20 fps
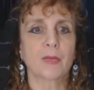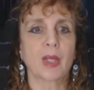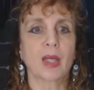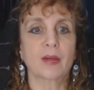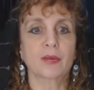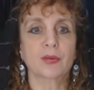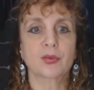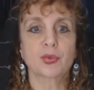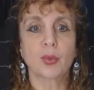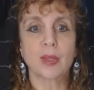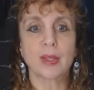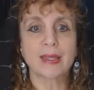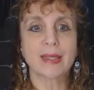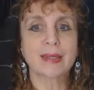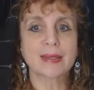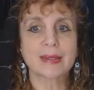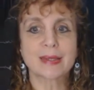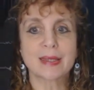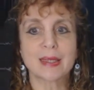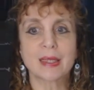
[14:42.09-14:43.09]
uh,
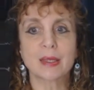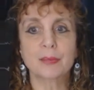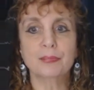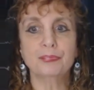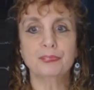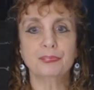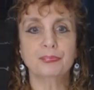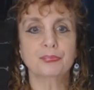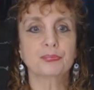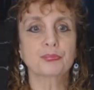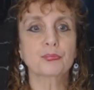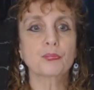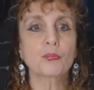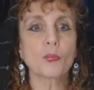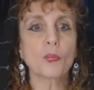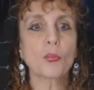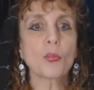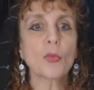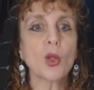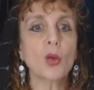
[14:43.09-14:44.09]
2018,
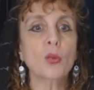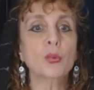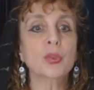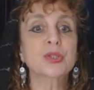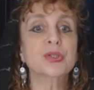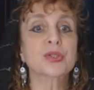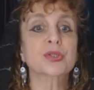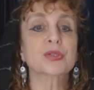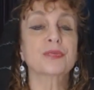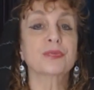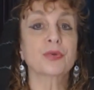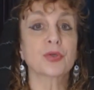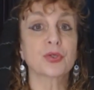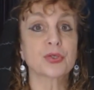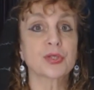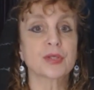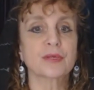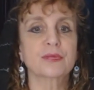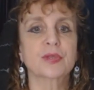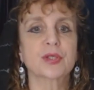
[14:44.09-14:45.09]
which is
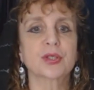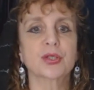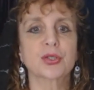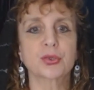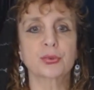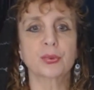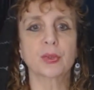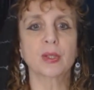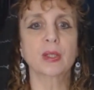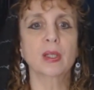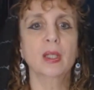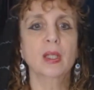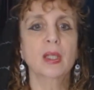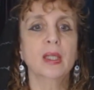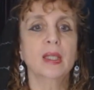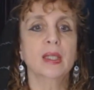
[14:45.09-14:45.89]
first of Tishri